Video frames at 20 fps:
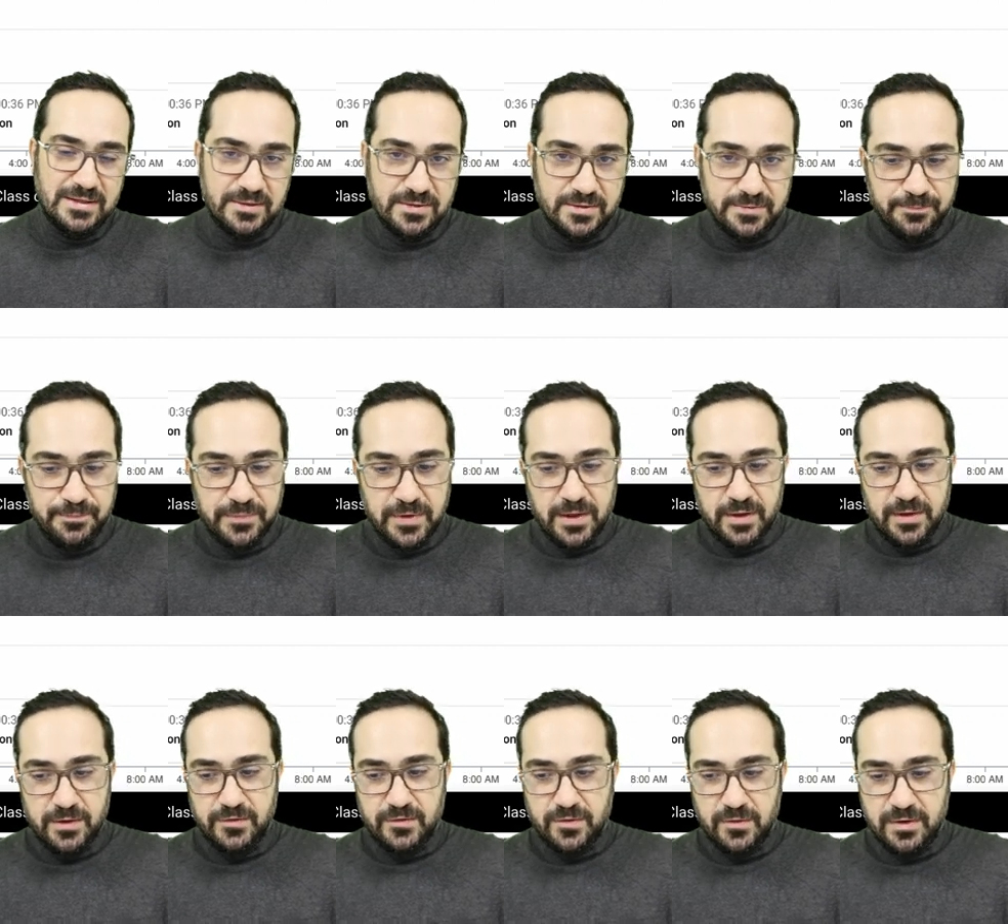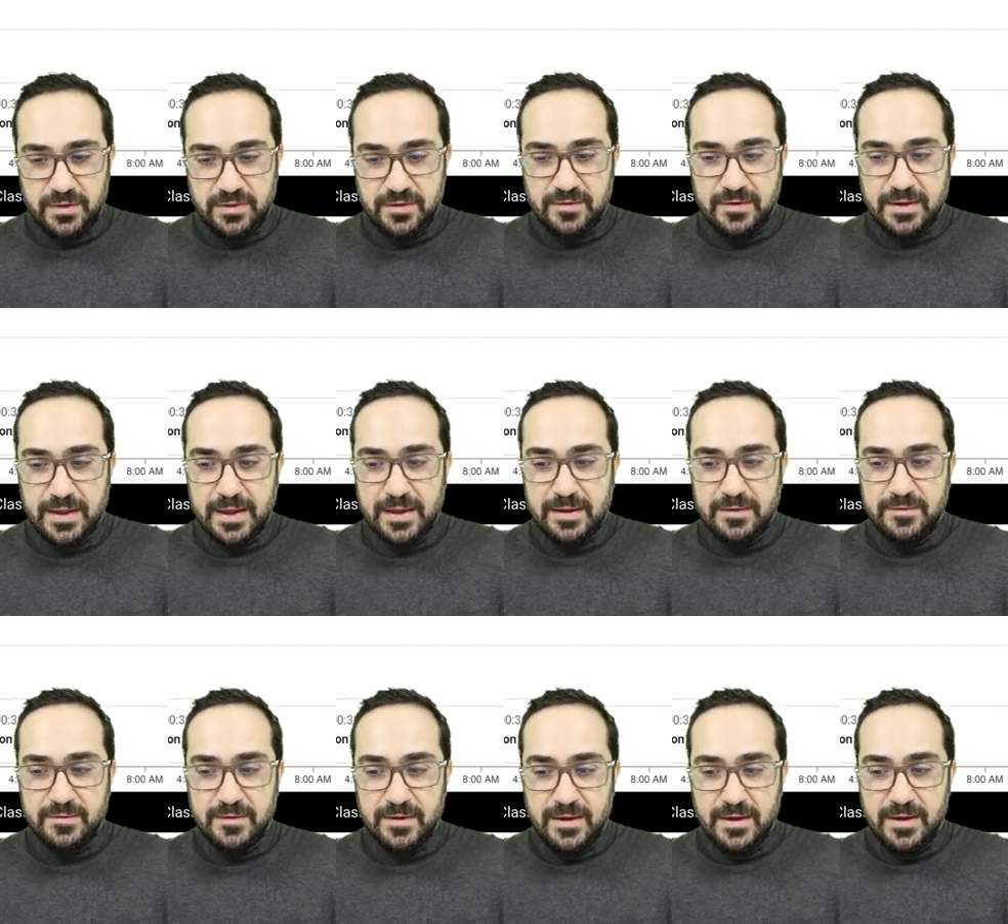it so in this
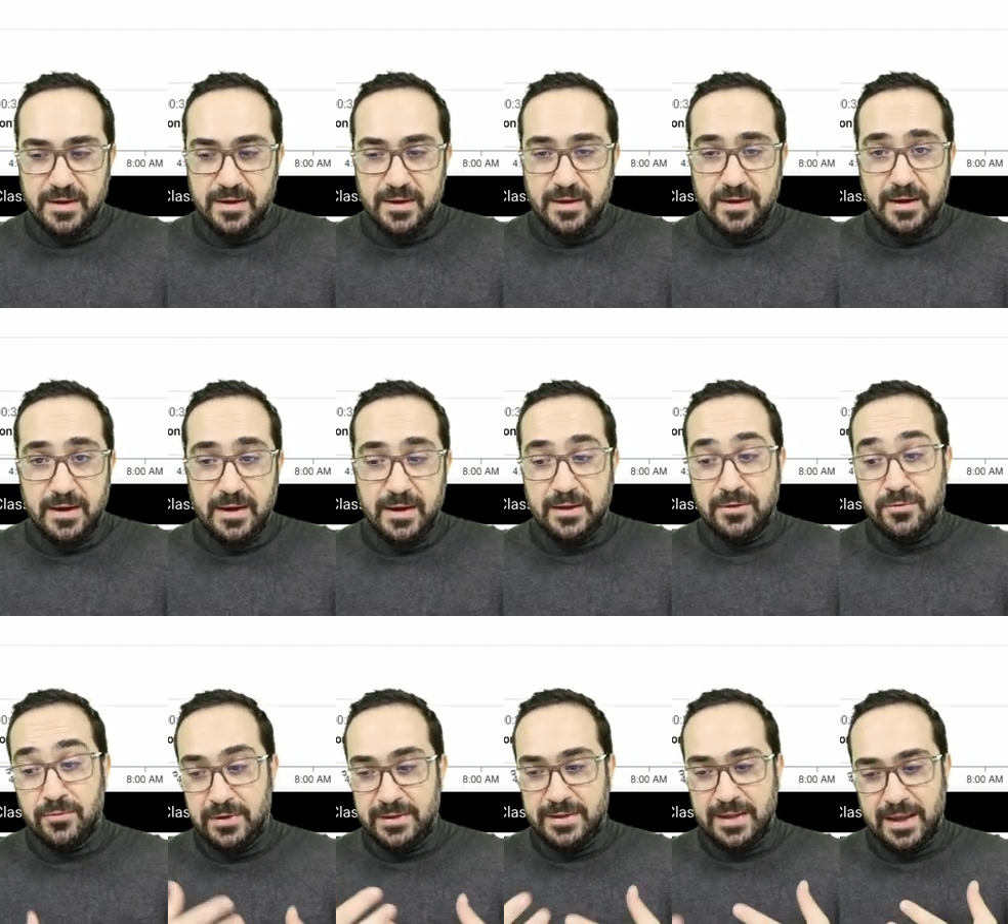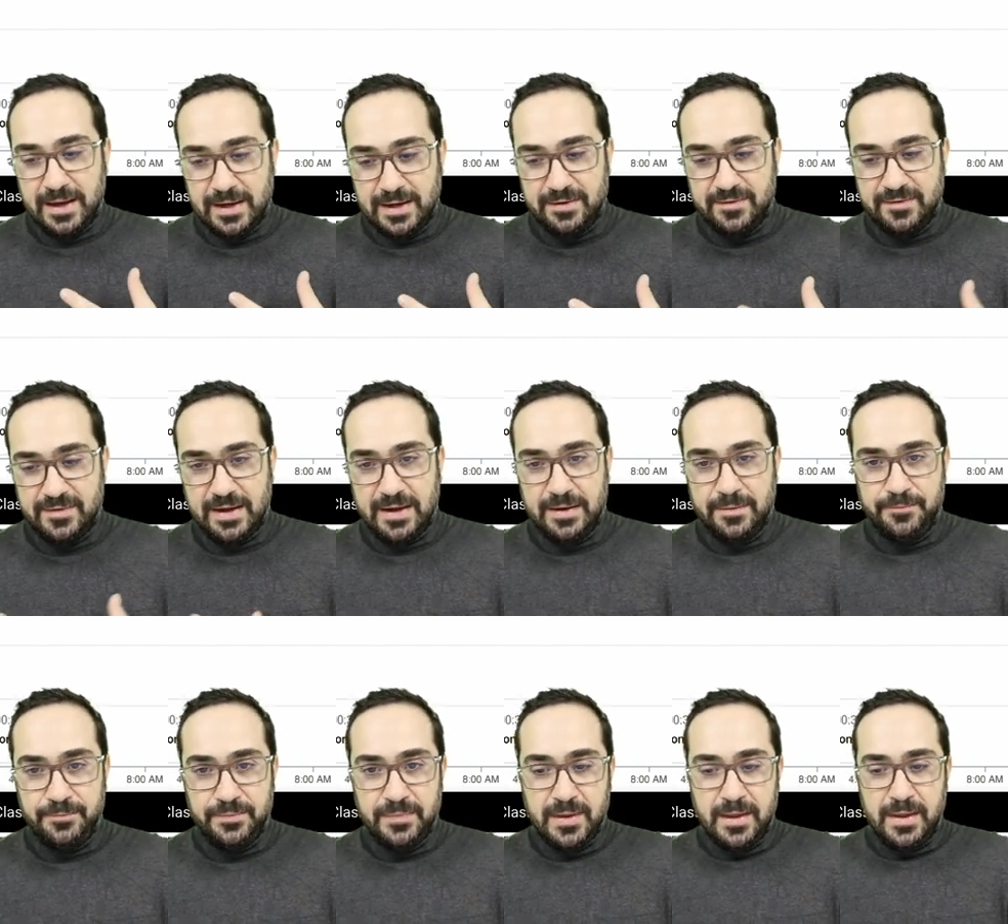case eh, it will take less time
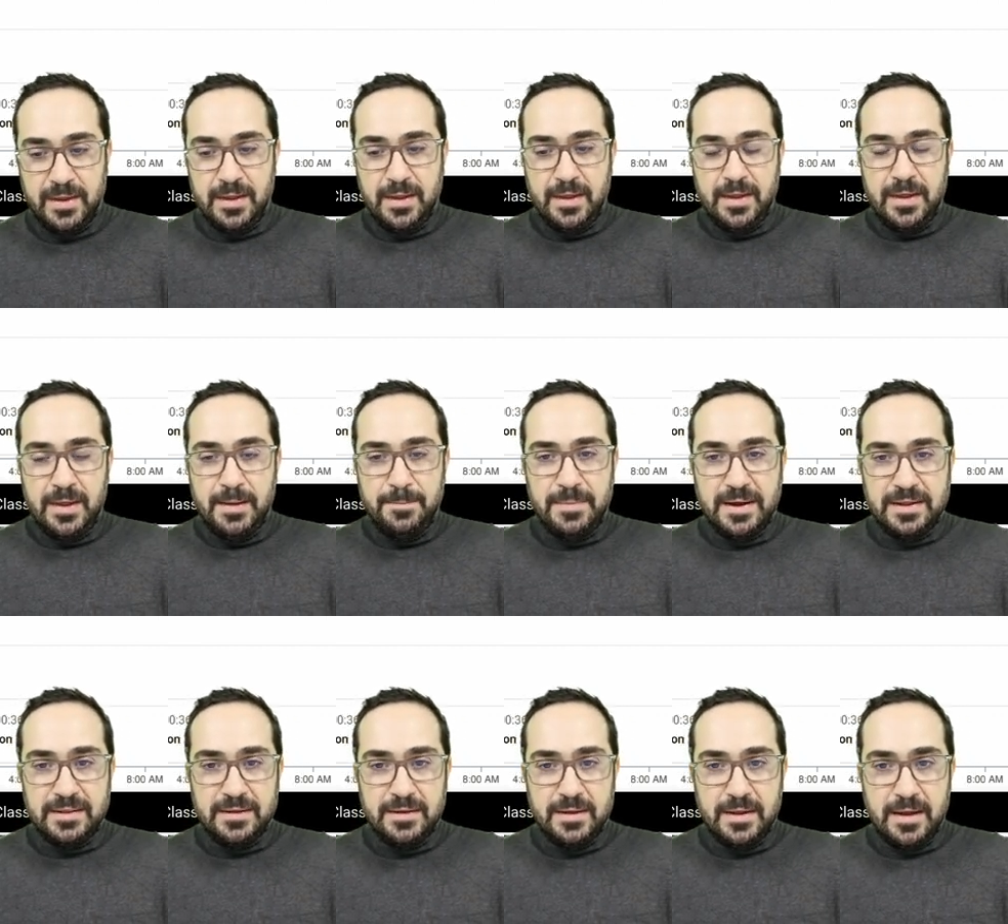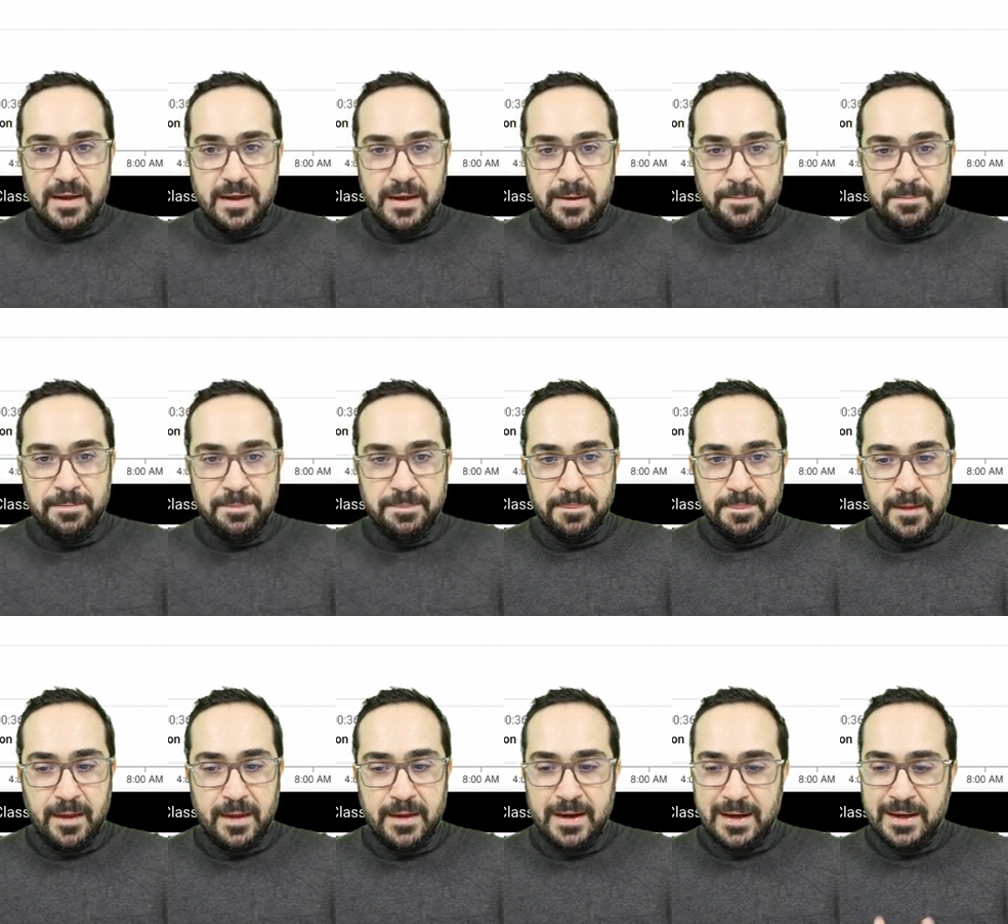but
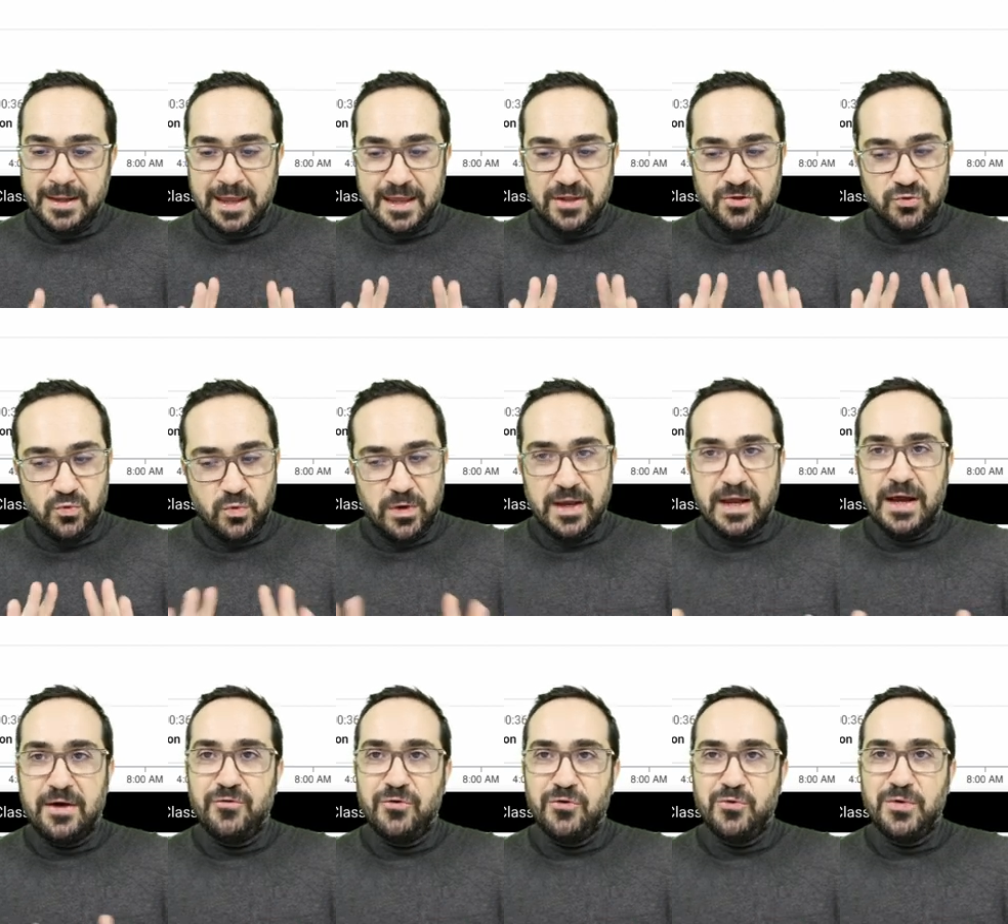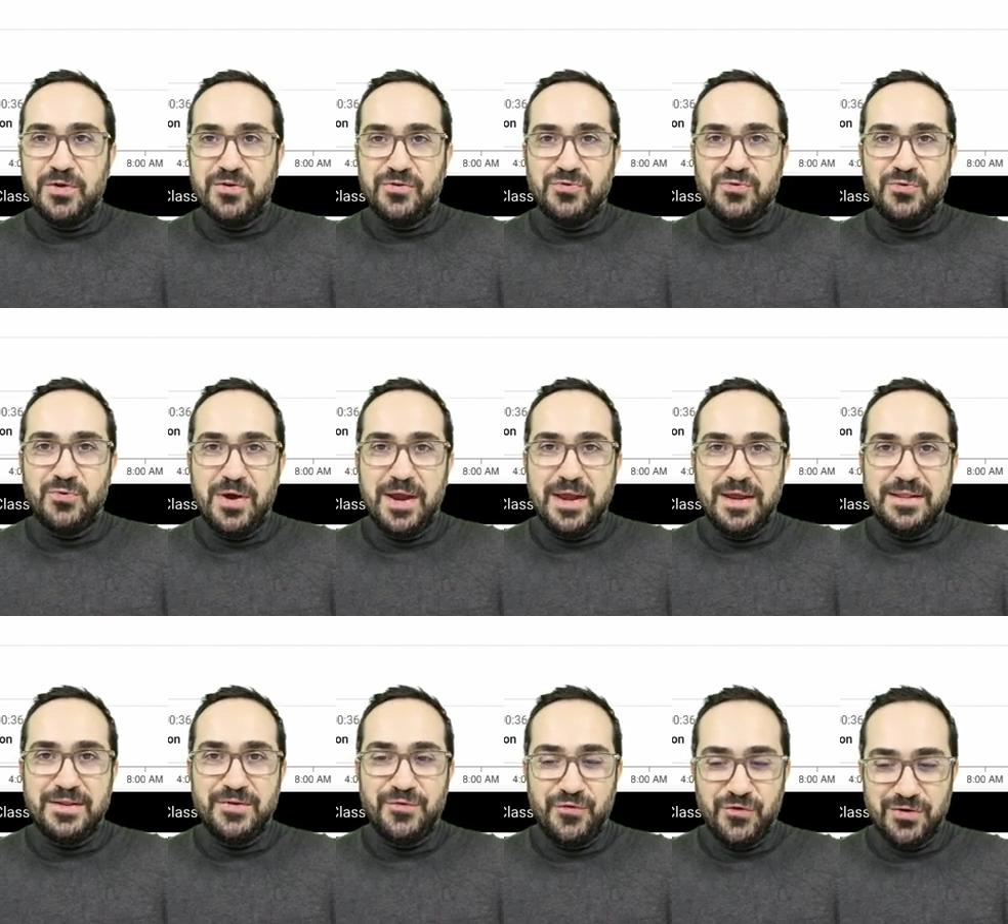in any case, we have always to
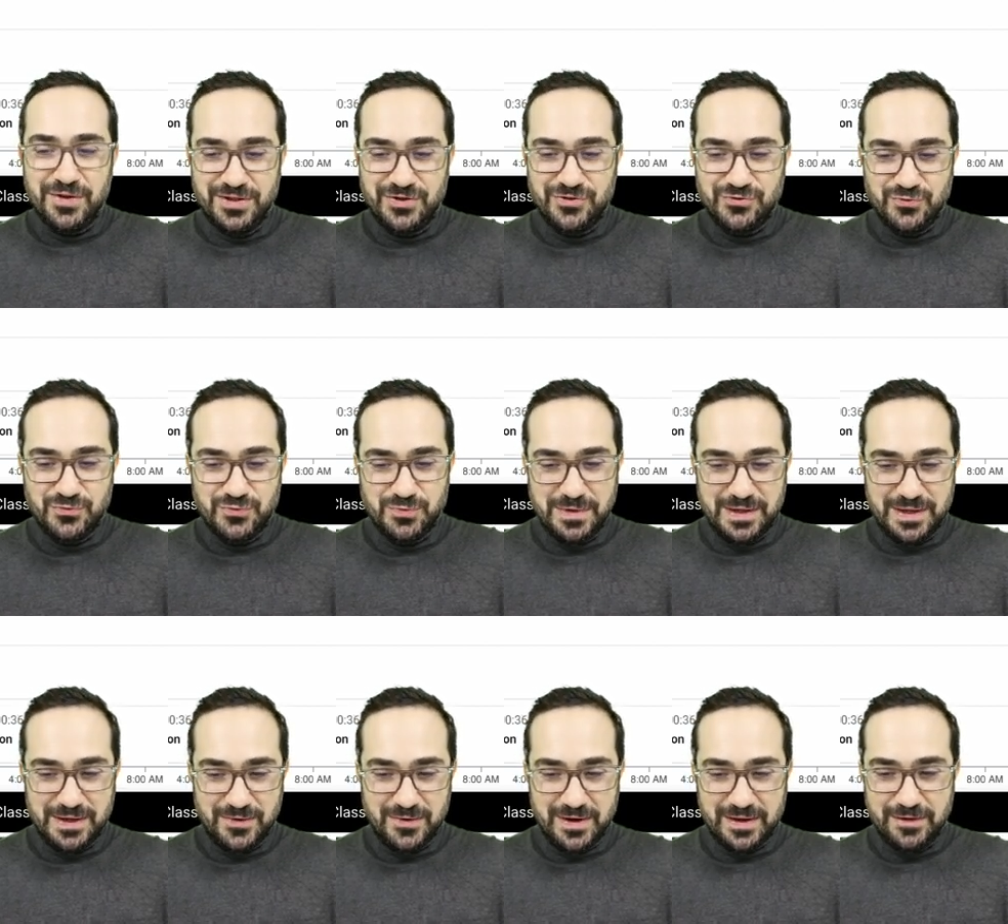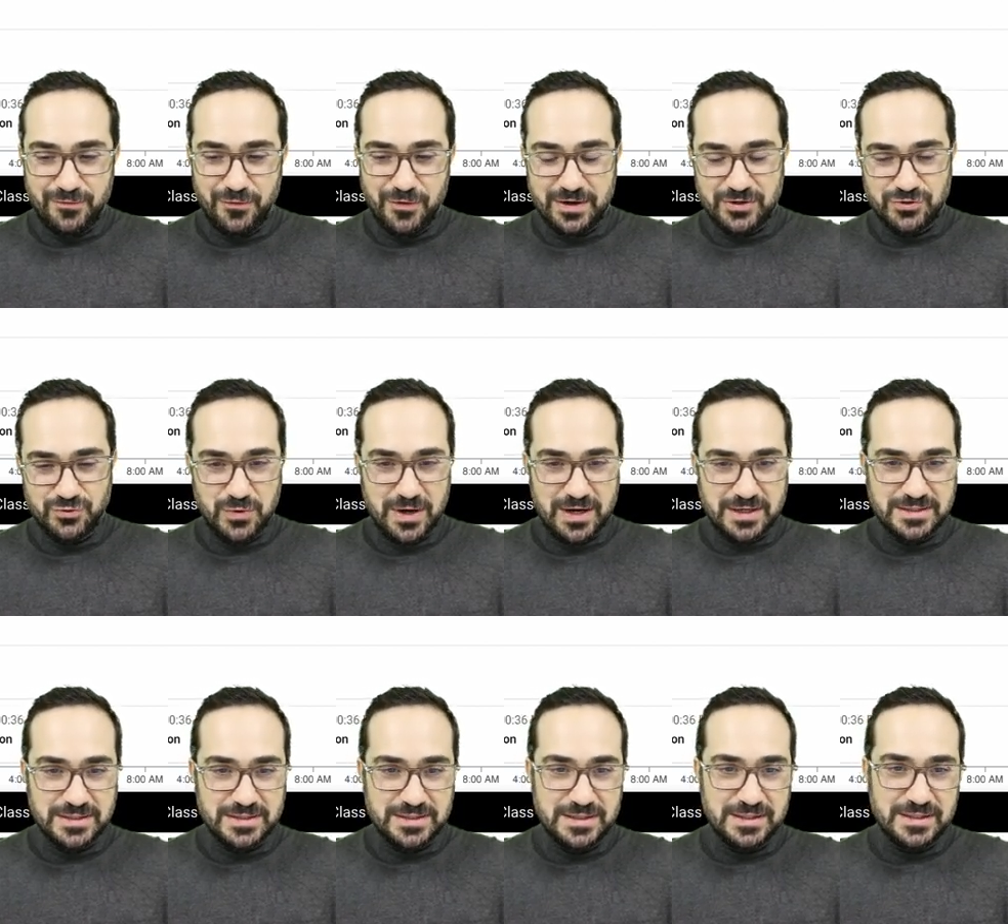wait for this to be ready for us to
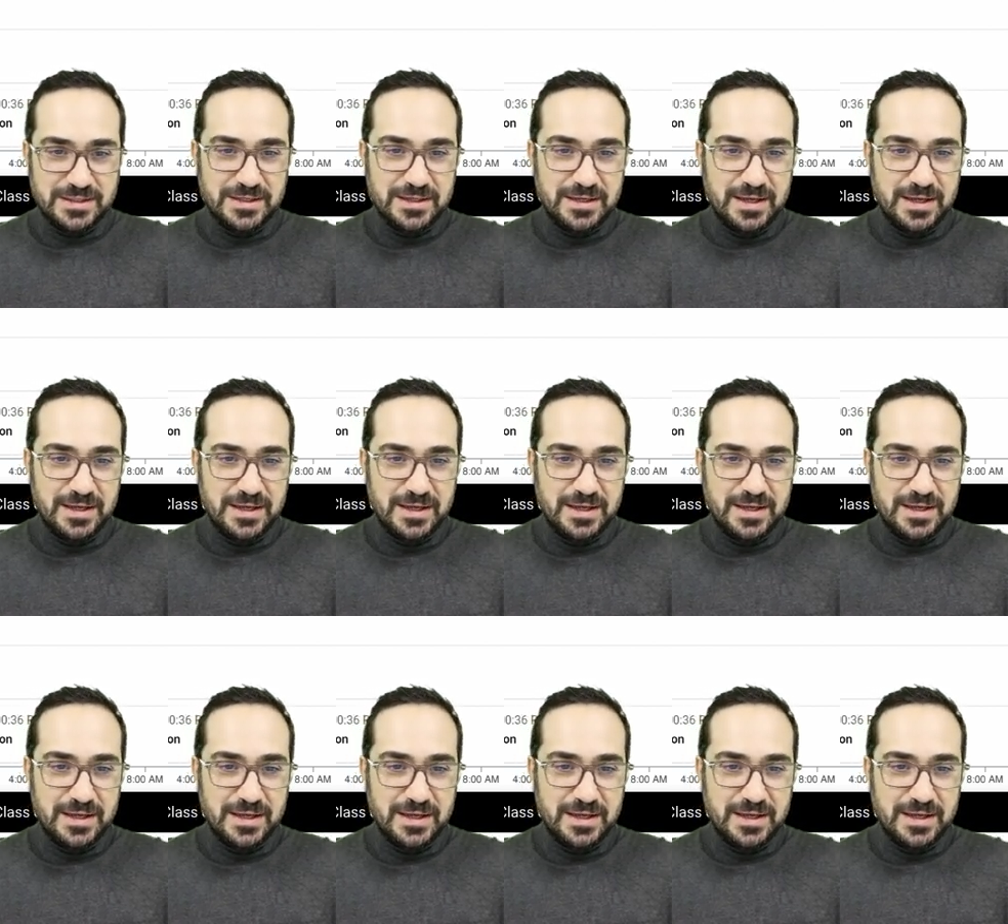access it.